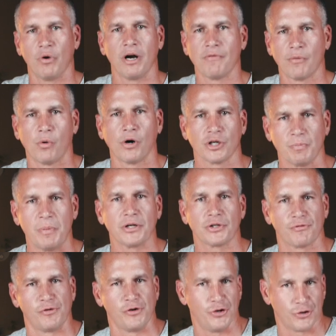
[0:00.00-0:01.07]
whatever works
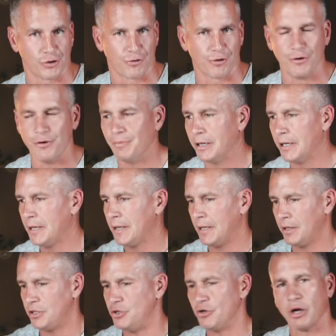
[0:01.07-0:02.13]
best for your group
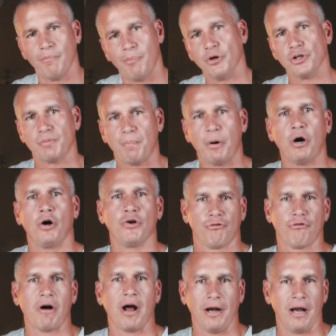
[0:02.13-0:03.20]
you can push
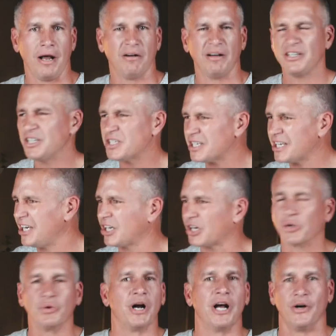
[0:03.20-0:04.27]
pause right now and just
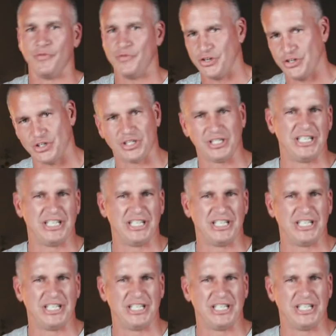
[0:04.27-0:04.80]
kick around this